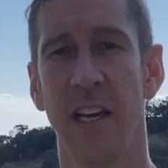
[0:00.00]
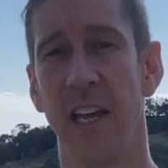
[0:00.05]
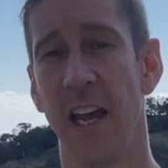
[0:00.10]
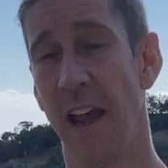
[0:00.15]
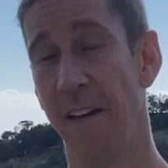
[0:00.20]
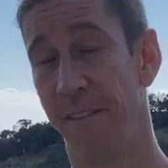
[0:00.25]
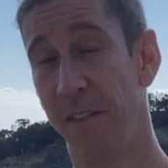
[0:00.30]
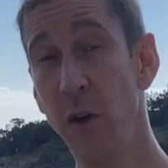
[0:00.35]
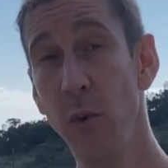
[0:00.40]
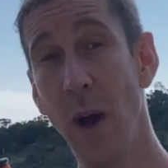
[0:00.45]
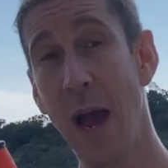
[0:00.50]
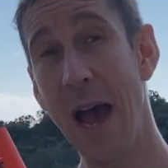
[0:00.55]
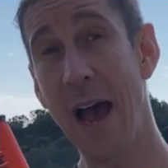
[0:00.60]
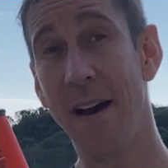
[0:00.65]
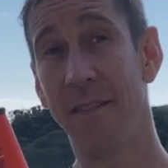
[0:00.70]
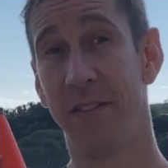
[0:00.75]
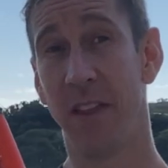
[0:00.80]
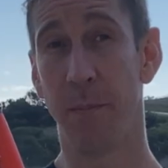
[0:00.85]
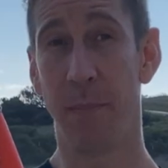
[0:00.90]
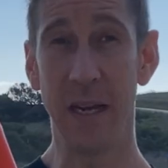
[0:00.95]
If you
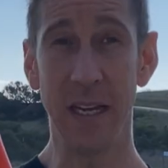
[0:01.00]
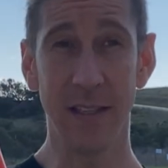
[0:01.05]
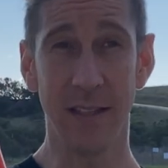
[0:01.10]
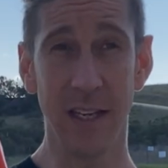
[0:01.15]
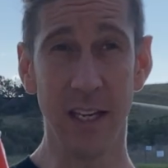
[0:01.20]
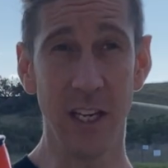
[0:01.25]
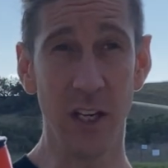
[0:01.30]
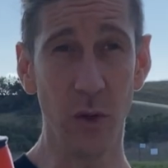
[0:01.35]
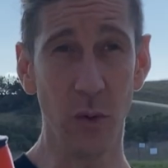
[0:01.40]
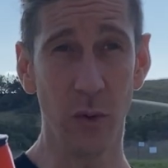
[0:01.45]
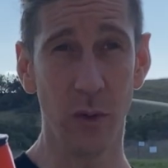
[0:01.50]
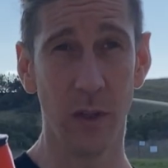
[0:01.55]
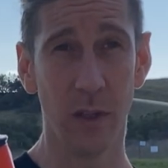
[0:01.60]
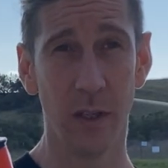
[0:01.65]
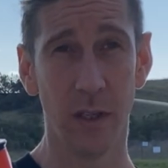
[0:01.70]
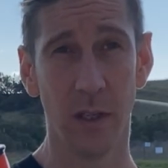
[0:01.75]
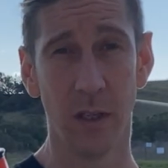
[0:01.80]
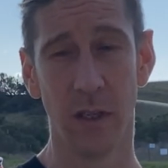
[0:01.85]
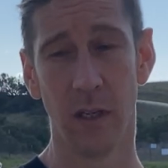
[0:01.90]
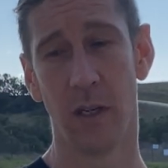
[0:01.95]
have the BCU,
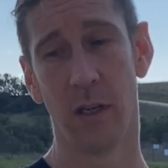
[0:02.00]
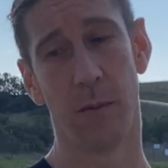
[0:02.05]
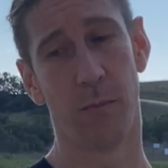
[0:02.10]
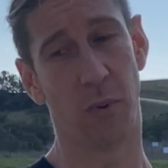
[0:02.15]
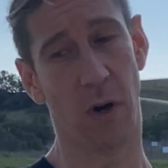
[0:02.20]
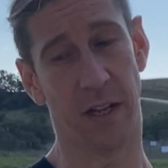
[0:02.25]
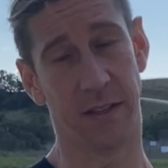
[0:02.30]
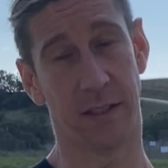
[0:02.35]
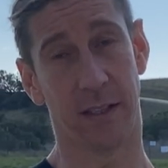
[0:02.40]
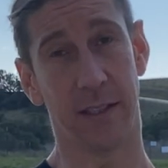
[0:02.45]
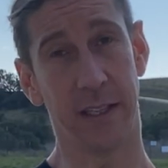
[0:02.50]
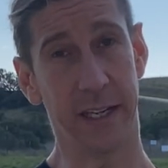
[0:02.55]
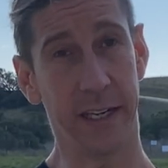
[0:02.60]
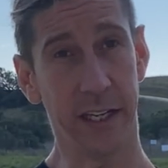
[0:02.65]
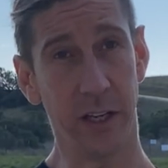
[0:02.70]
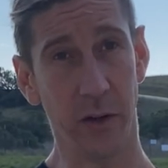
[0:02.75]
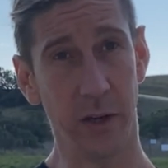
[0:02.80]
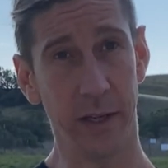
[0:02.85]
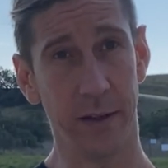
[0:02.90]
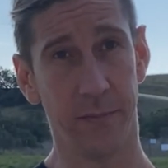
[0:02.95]
Bronson Cleaning
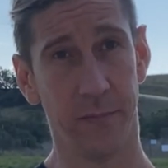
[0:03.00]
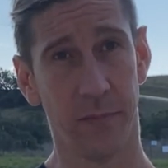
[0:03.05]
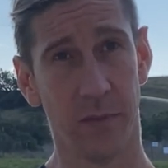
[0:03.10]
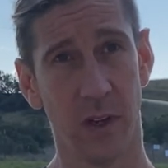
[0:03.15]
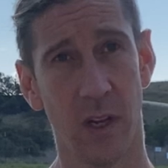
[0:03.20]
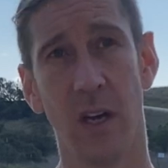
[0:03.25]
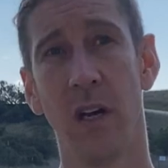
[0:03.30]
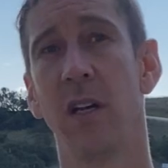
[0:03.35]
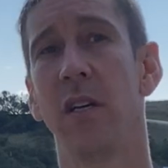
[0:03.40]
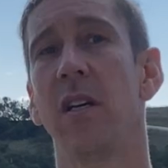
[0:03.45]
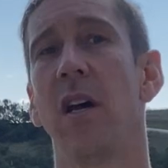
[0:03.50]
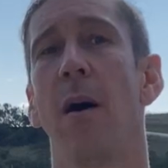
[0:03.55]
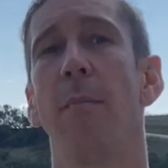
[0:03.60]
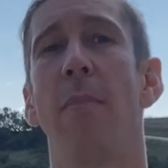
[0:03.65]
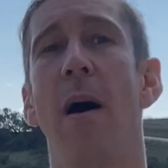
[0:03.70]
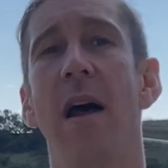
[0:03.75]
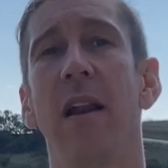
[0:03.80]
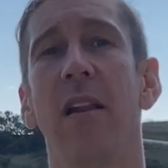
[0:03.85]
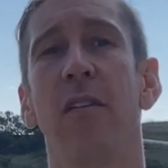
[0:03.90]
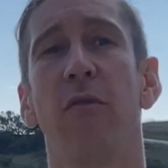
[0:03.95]
Unit, a
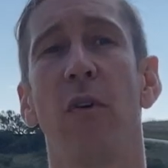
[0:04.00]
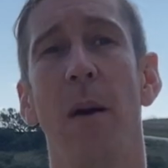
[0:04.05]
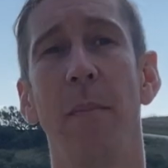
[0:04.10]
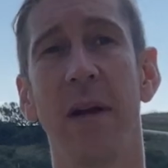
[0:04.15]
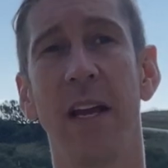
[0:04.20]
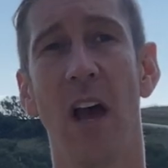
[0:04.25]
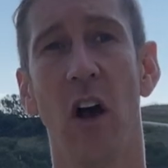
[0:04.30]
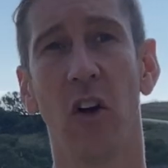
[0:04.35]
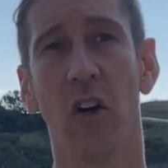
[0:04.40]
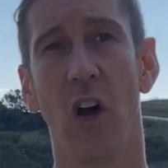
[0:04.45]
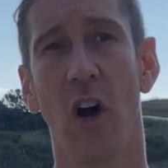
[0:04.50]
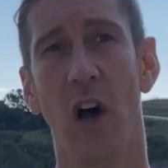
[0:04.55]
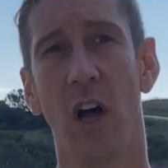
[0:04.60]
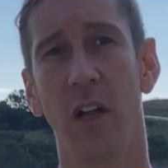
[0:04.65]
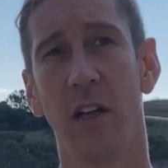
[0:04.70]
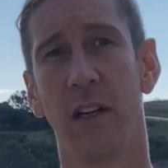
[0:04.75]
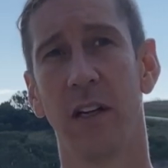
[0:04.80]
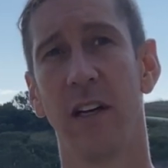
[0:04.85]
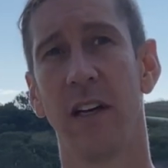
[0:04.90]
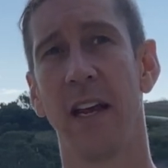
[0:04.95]
bottle of rubbing
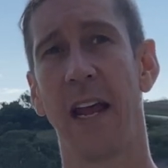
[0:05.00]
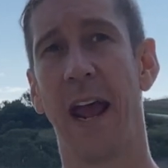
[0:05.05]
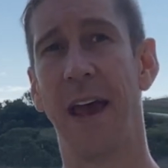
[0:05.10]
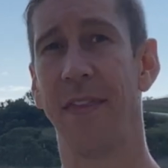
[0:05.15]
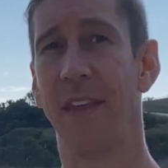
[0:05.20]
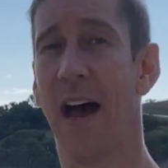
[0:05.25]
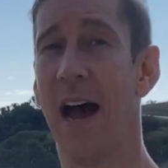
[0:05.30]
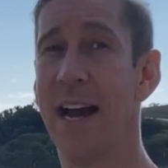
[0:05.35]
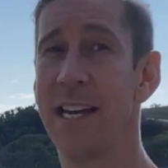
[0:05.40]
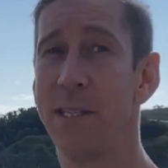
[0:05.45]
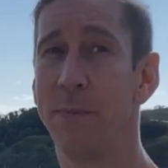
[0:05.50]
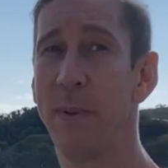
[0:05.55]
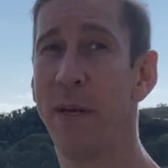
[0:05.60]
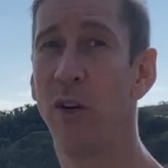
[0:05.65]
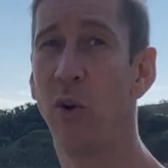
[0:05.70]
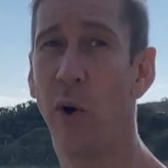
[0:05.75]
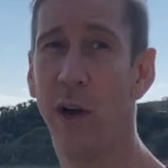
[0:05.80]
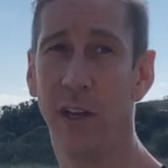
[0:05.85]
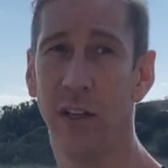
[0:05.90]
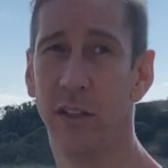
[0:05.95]
alcohol, and the high-speed
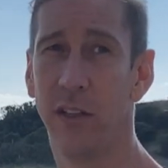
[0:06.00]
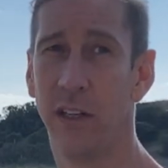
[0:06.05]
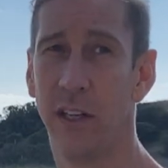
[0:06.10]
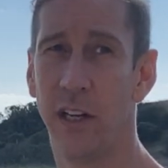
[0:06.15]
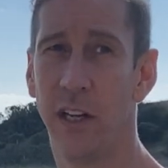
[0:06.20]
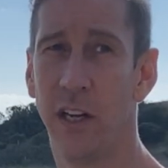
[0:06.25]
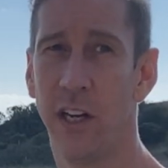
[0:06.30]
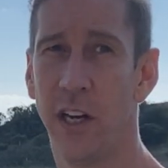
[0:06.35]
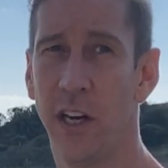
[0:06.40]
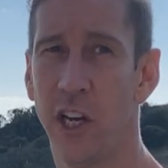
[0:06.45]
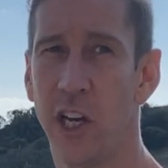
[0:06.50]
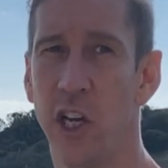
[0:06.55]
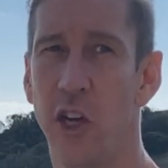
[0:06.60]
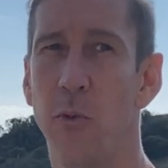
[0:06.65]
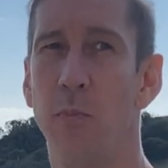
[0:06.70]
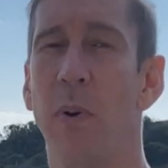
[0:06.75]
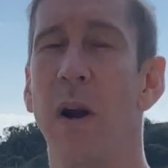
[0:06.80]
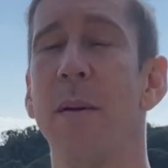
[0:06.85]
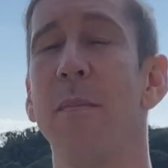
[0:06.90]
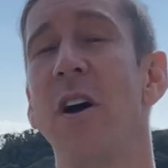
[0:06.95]
oil, you
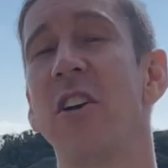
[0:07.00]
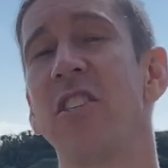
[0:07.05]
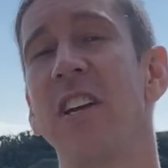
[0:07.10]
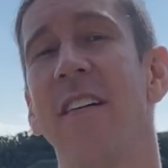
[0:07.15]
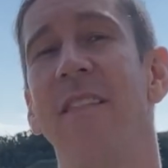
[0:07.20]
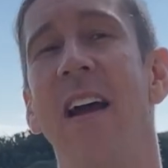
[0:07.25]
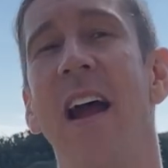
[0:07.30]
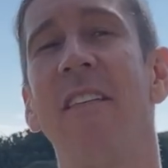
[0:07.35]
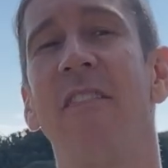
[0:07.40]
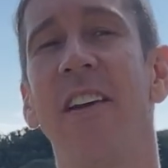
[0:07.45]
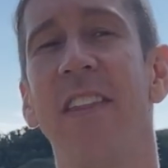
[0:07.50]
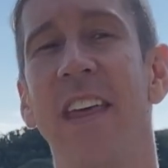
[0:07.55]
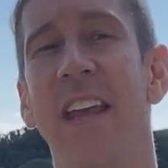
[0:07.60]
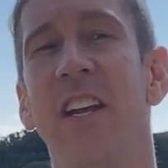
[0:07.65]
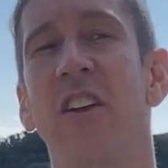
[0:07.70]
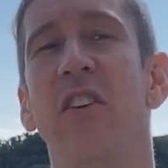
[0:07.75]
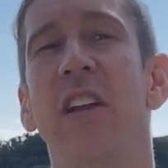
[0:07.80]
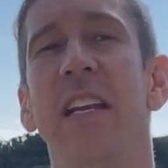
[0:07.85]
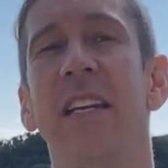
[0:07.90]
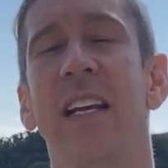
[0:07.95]
pretty much have everything you
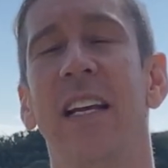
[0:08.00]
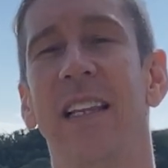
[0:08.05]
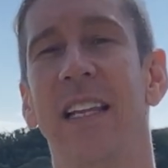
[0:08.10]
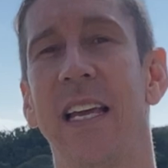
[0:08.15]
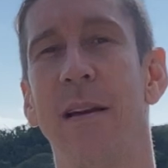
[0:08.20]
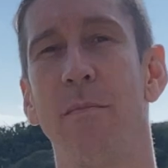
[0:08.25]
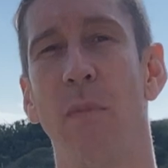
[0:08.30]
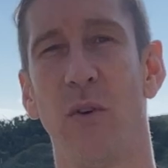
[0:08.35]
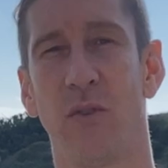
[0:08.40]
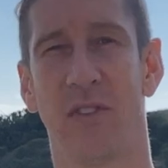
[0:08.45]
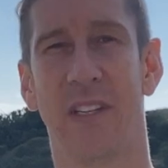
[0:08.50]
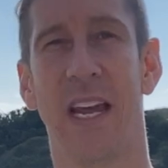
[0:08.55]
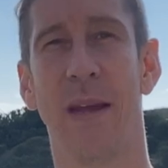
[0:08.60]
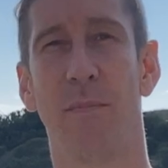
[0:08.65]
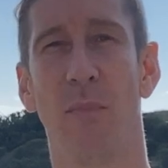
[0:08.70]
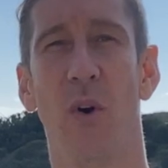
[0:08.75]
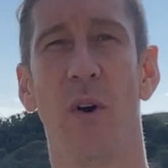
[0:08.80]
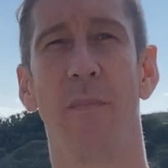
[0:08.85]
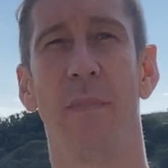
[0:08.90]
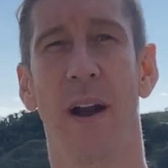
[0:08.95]
need to clean most
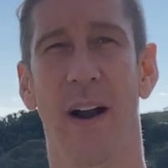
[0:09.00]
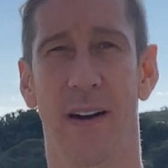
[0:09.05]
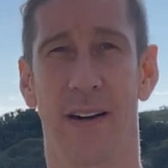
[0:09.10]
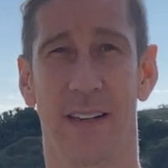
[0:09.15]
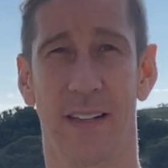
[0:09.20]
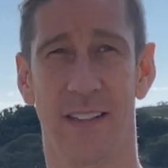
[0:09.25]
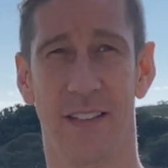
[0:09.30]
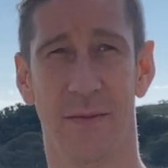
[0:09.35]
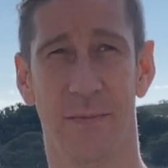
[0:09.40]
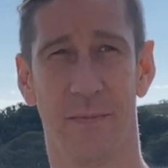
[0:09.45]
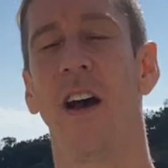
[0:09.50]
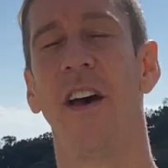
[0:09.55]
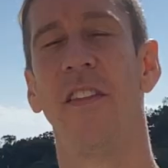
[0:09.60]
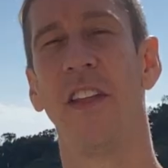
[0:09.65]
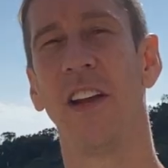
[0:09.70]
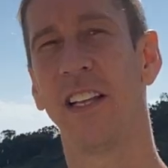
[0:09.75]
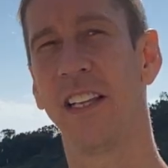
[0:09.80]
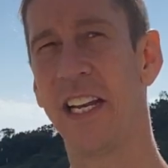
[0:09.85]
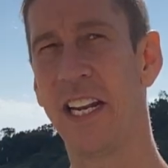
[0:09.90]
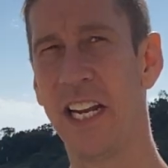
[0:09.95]
skateboard bearings. The
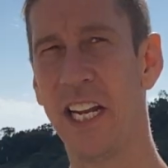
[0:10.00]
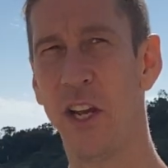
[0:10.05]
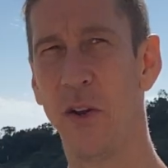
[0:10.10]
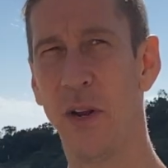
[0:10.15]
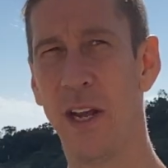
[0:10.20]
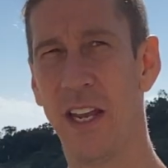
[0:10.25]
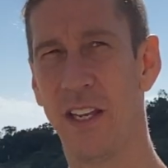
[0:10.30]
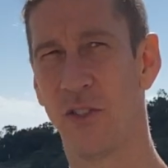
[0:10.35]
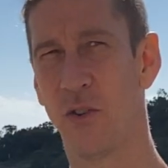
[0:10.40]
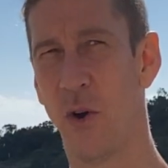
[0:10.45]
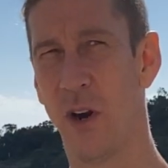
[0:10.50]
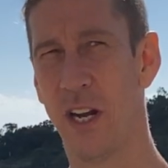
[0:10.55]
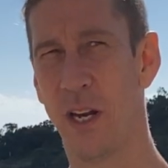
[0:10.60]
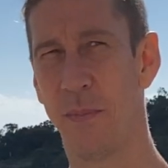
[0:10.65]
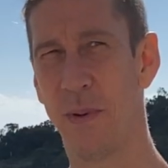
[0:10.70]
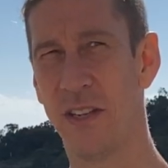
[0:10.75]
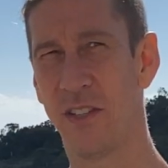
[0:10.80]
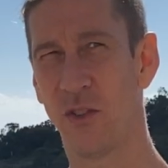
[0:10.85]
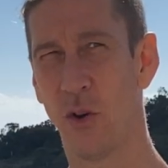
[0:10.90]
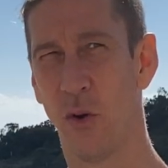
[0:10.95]
cleaning unit is going to
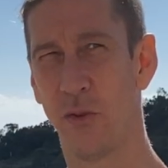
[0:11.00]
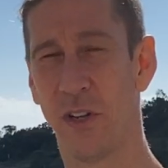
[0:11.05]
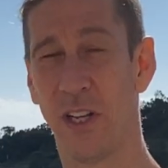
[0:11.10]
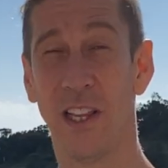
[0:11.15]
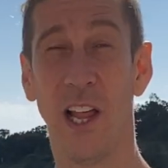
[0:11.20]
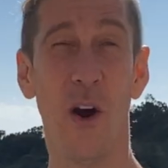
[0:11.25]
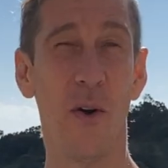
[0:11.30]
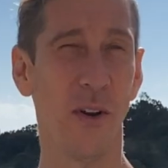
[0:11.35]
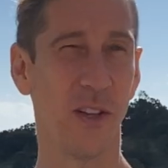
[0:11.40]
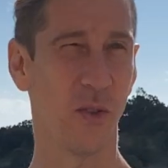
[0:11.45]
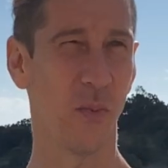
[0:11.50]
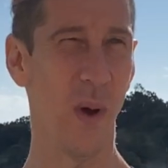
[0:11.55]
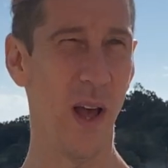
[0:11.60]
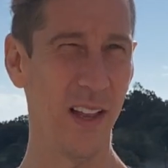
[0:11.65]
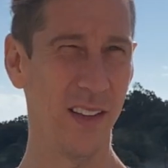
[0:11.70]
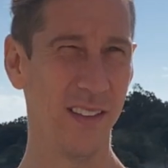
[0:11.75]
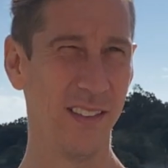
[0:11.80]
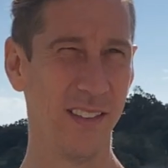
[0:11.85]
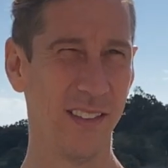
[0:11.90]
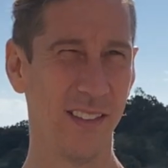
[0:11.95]
be sold alone as
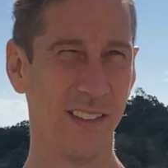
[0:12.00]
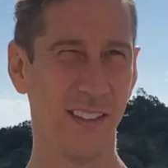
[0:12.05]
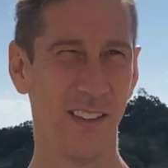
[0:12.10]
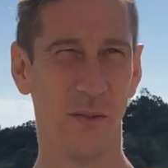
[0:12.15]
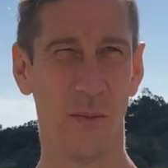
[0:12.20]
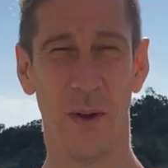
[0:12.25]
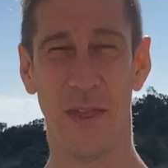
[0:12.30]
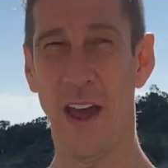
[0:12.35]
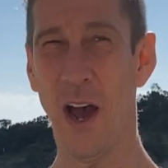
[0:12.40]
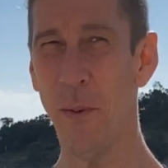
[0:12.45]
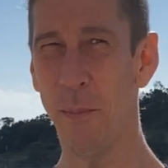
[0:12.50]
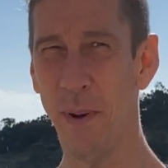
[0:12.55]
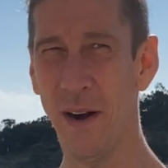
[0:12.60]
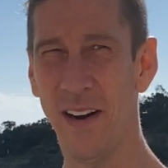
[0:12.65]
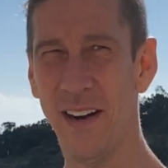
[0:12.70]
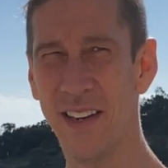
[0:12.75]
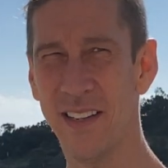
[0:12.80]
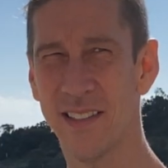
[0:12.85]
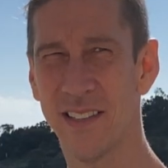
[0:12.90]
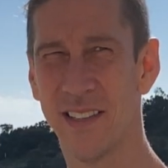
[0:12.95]
well, without
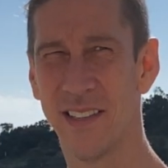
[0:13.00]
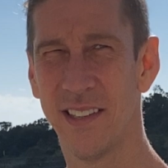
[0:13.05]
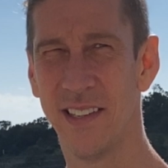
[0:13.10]
bearings.